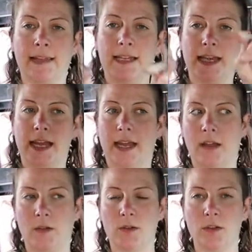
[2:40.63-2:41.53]
And
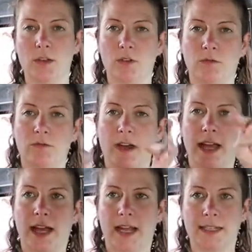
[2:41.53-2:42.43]
now your
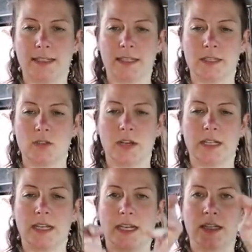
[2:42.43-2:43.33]
right hand's going to try
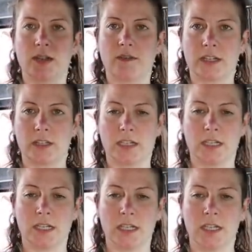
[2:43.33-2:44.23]
and change
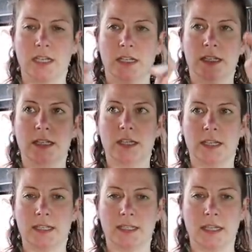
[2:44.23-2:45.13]
direction so
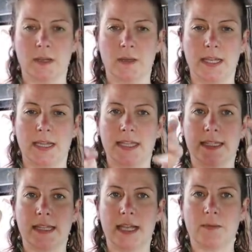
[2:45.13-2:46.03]
that it's going in the
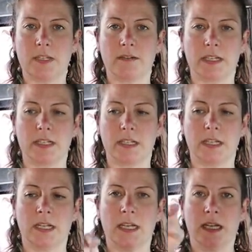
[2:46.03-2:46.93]
same
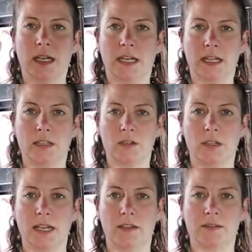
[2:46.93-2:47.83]
direction as your
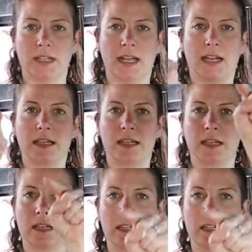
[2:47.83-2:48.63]
left hand.